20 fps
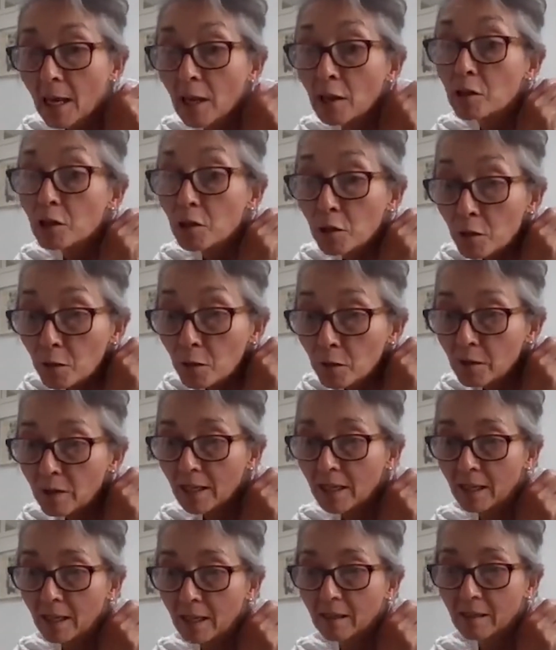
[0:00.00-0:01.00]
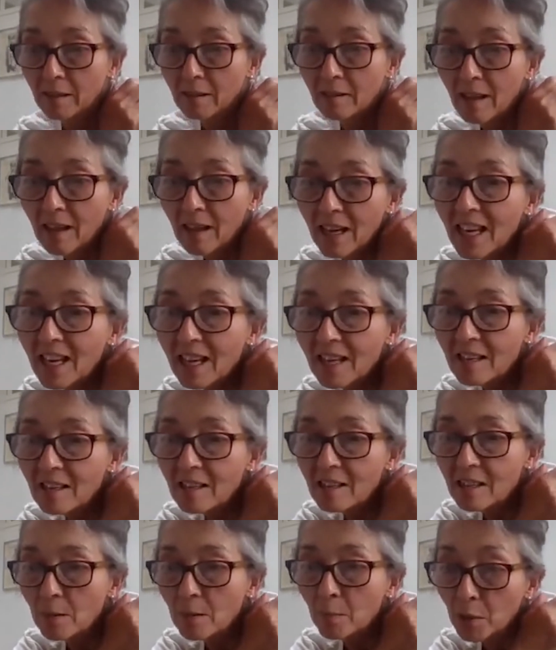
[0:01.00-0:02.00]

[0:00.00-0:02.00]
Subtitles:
Do you think there is a